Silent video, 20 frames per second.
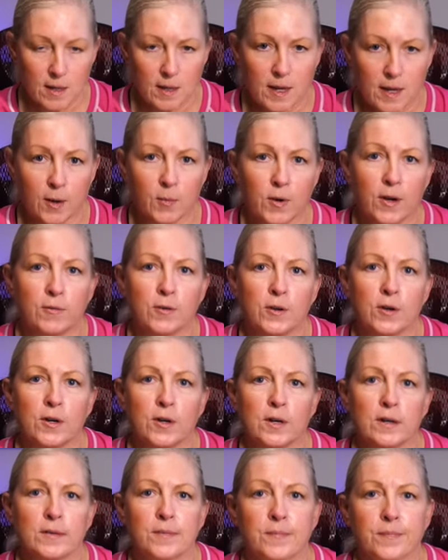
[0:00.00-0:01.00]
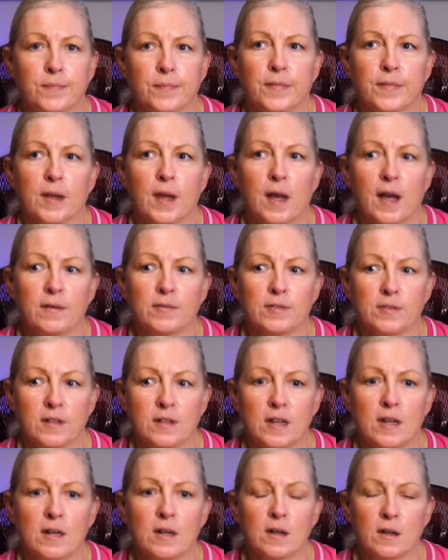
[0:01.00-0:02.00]
However, I've
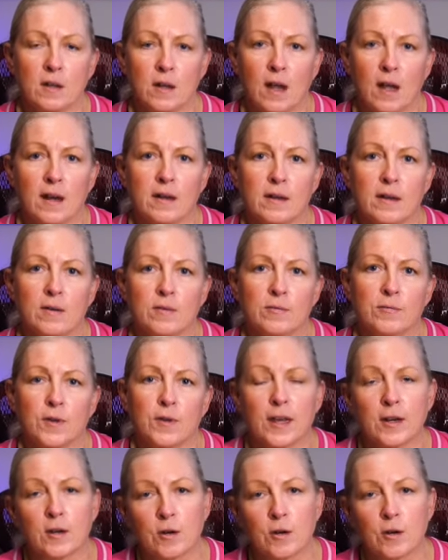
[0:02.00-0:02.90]
seen a lot of like